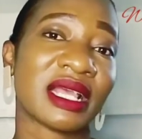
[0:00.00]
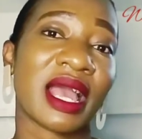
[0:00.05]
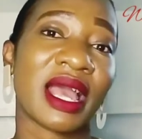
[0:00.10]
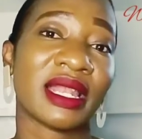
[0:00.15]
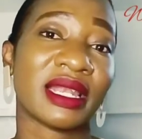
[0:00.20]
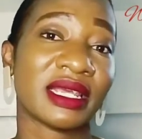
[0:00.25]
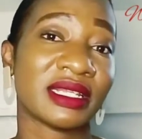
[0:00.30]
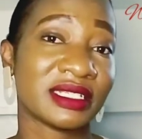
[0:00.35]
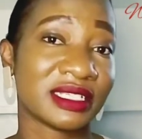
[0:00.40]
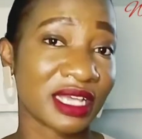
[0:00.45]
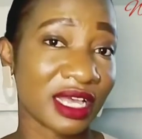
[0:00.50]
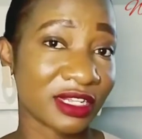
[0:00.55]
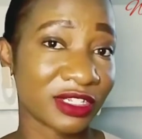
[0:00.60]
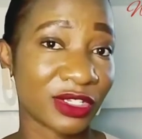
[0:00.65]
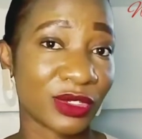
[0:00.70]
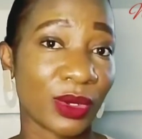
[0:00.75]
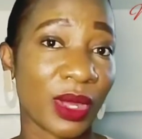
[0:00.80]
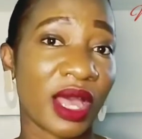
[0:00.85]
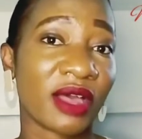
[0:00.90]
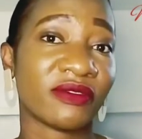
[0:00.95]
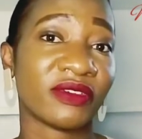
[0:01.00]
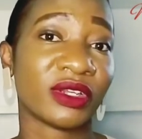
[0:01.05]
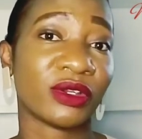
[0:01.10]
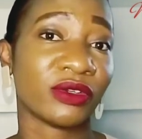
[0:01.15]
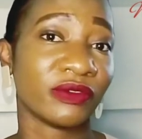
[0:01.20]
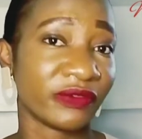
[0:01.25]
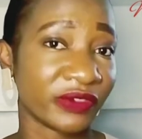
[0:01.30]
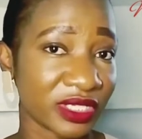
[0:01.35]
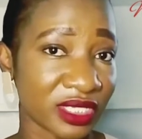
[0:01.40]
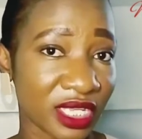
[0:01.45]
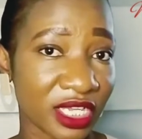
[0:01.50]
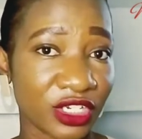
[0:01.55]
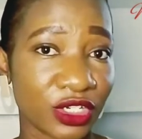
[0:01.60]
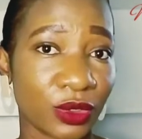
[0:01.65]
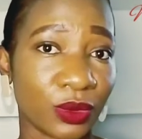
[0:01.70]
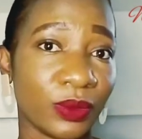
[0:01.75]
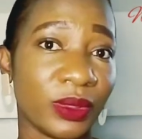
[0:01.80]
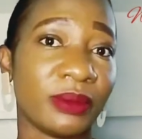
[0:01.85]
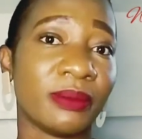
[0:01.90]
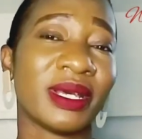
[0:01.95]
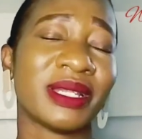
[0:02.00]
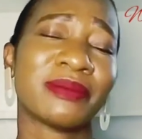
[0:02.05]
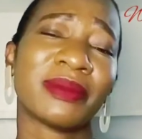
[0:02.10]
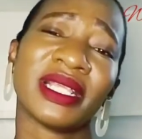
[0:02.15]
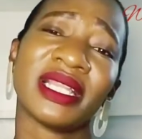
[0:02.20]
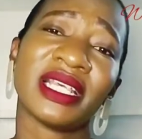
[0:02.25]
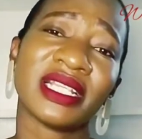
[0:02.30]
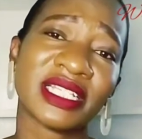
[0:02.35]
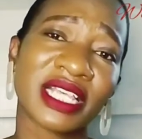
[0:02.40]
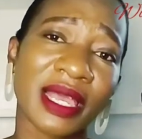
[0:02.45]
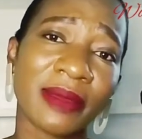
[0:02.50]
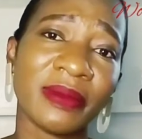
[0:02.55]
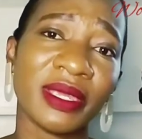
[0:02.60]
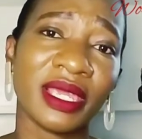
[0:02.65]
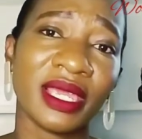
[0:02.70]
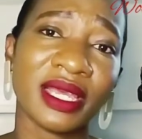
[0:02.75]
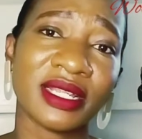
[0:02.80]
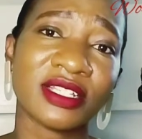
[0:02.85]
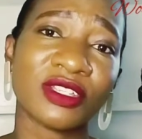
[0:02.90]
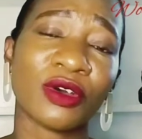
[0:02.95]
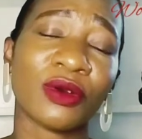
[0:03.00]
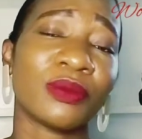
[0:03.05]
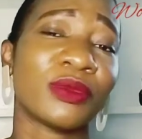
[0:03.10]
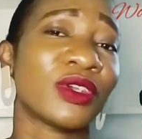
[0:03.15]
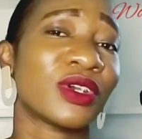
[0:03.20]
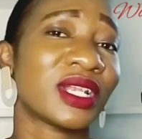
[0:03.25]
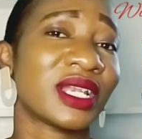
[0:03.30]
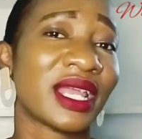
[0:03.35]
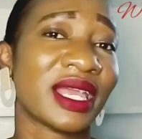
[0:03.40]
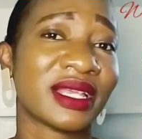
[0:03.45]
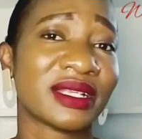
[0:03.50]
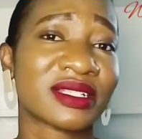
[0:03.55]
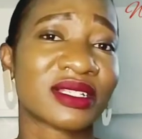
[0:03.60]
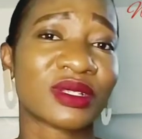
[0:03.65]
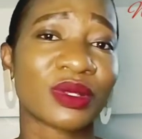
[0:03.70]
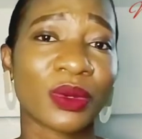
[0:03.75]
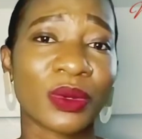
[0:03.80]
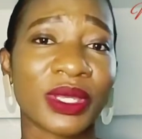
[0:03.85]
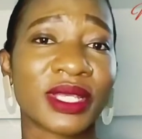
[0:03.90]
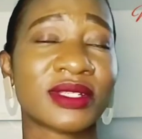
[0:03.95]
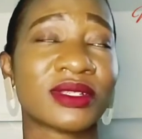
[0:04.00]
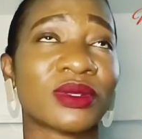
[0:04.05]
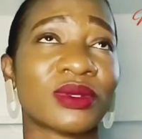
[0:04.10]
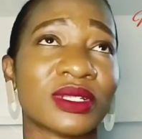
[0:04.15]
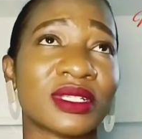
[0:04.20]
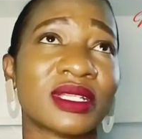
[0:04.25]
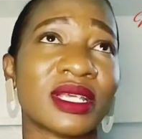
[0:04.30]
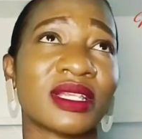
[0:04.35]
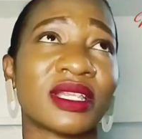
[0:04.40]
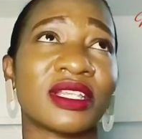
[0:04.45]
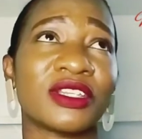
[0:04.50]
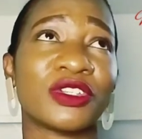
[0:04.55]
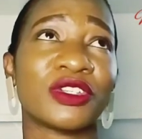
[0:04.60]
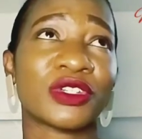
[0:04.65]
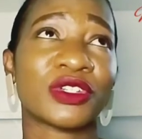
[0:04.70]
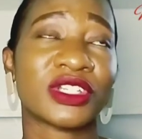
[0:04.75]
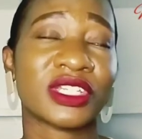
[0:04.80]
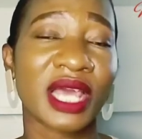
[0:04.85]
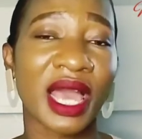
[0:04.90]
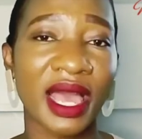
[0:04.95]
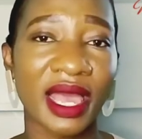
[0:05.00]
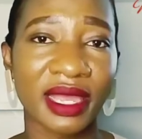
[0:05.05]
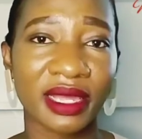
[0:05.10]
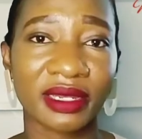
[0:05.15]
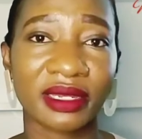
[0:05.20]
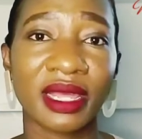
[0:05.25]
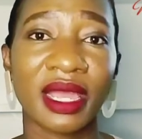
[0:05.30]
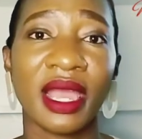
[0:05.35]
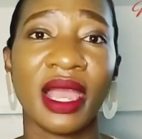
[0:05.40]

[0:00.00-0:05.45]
an adult to have a conversation with but by the time he gets home you're like so exhausted and you're tired